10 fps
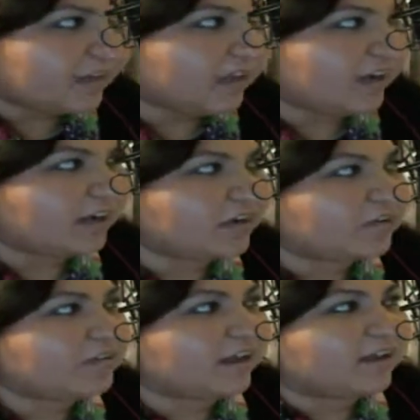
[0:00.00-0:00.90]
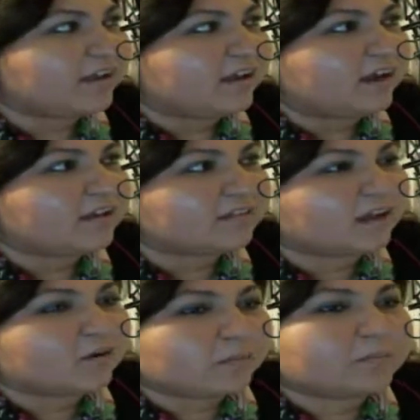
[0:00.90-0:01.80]
and I know that a
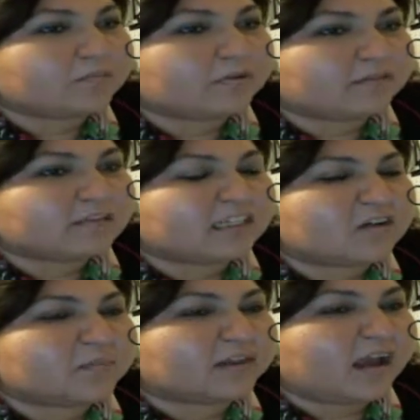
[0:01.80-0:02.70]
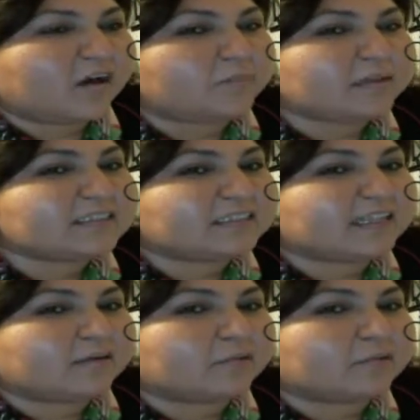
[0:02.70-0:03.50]
lot of women would always tell me how busy they